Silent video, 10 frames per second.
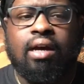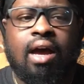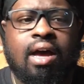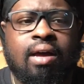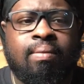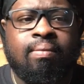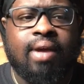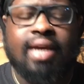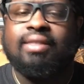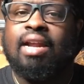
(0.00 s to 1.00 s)

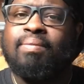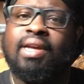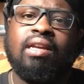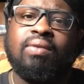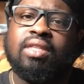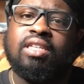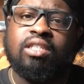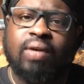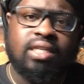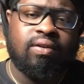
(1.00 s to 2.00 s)
Like I said, I'm dealing with the
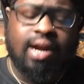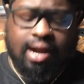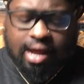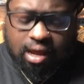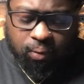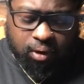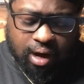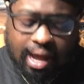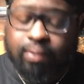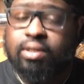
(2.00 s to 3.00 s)
situation right now where
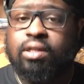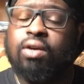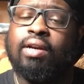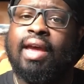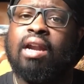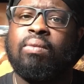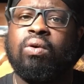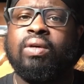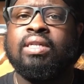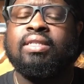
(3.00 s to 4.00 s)
I was told an animal
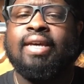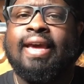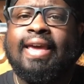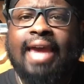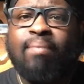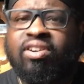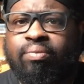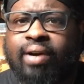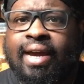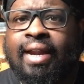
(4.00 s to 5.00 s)
was captive
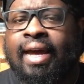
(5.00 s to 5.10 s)
bred,